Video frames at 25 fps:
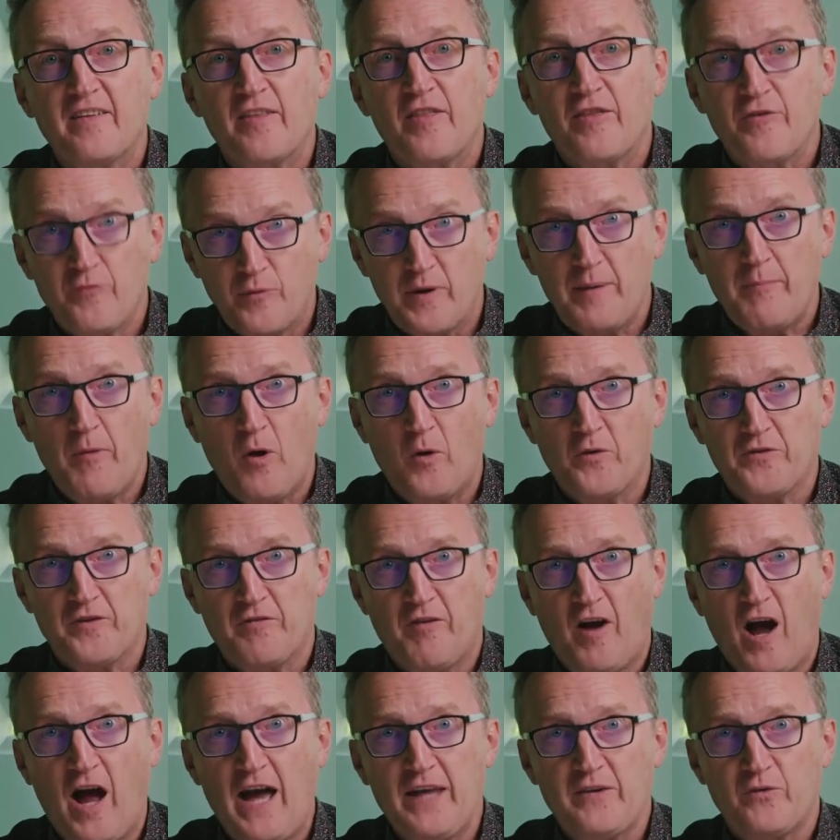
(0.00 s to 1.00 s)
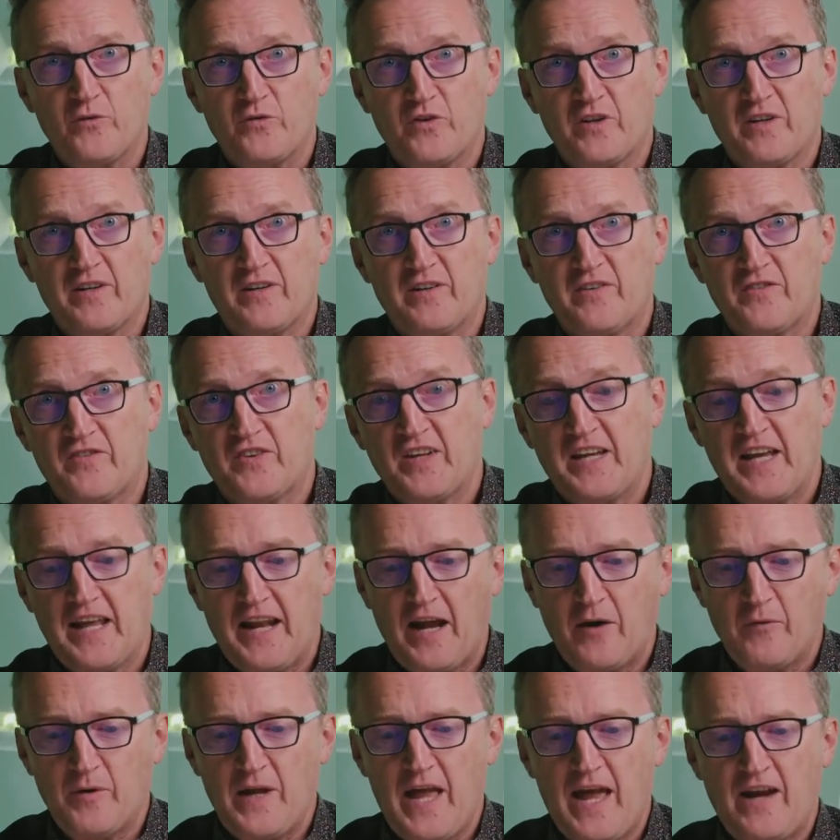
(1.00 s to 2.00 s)
3 moles of hydrogen to get
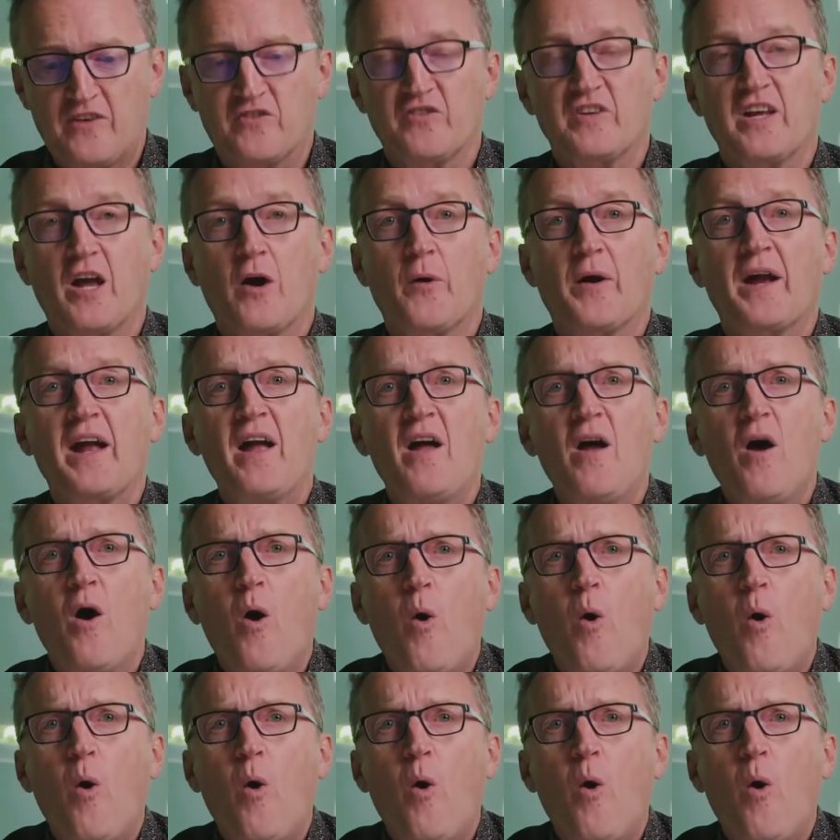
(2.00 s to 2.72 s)
our reaction going,